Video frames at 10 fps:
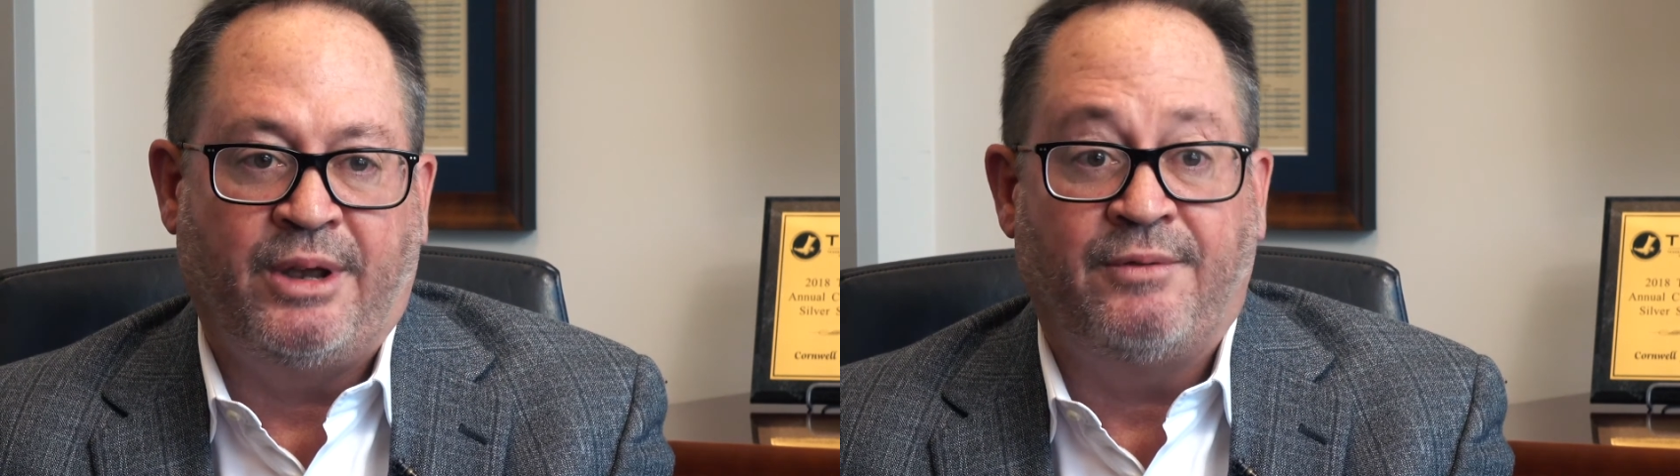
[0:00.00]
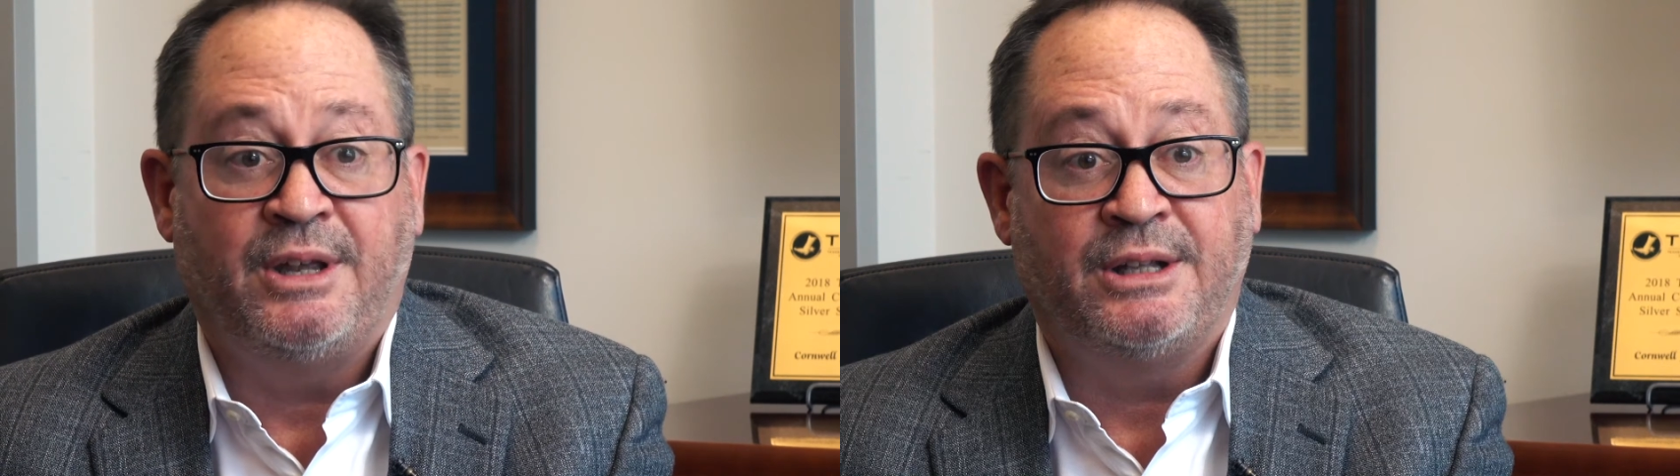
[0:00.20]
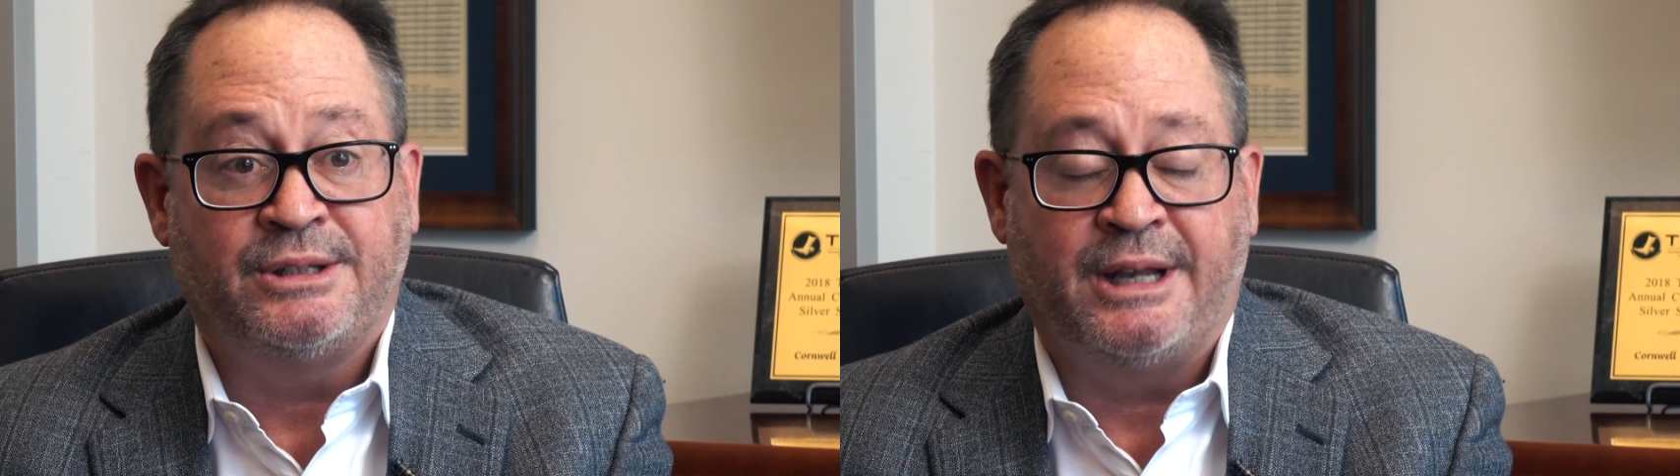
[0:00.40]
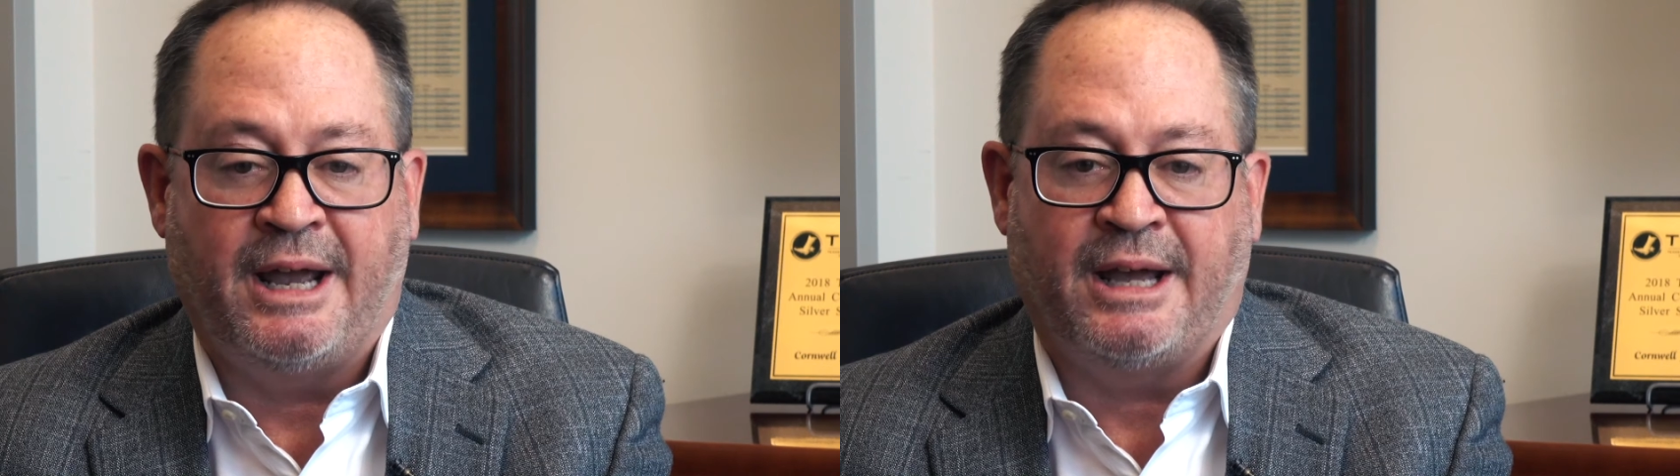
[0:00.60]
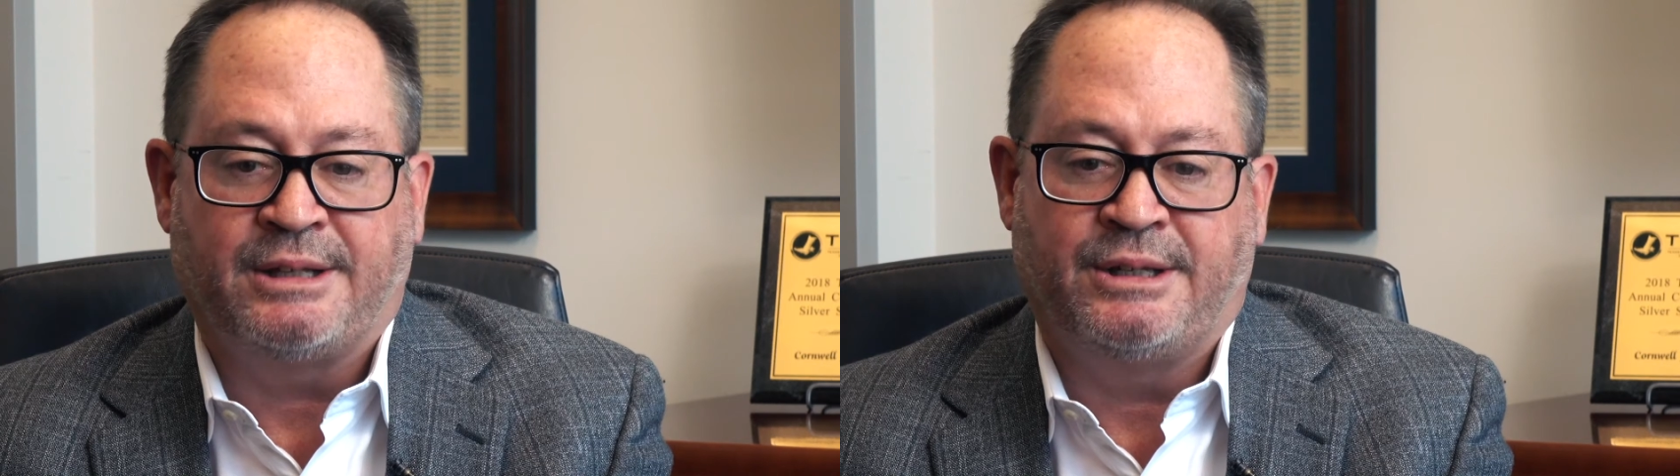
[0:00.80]
We have instant
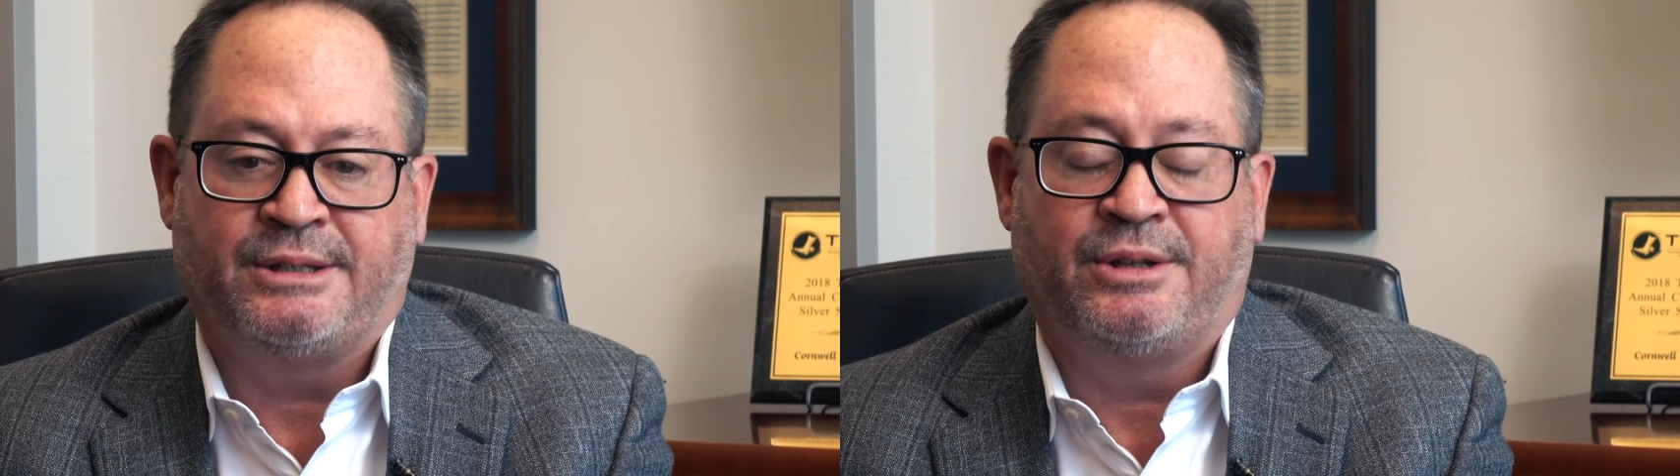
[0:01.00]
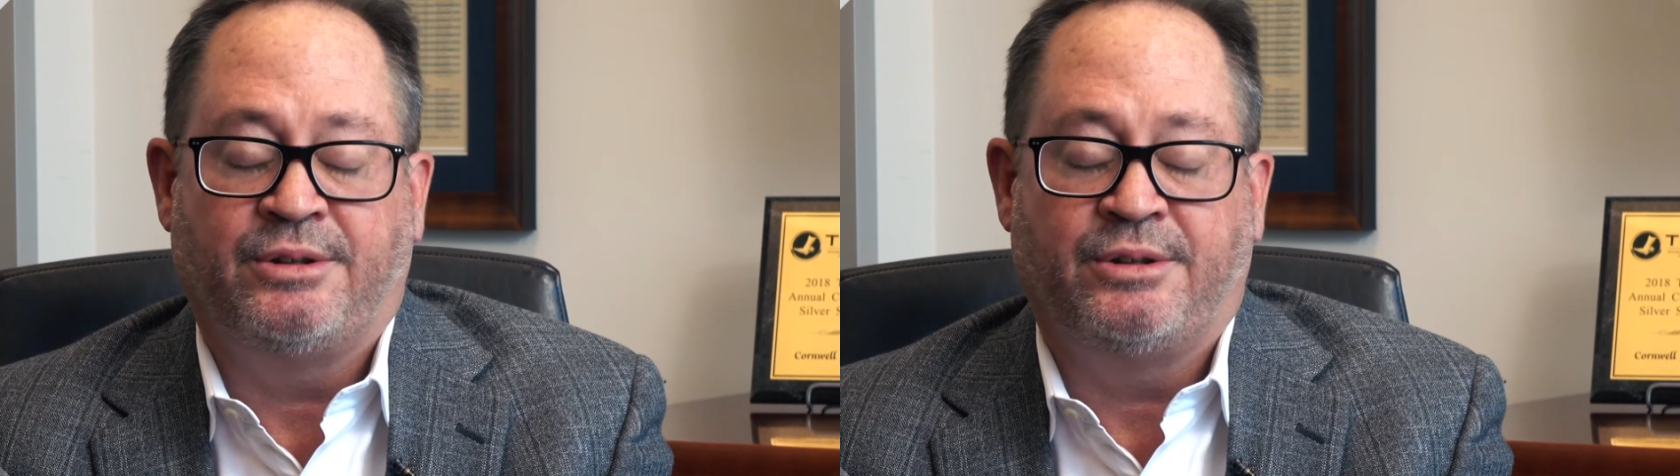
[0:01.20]
access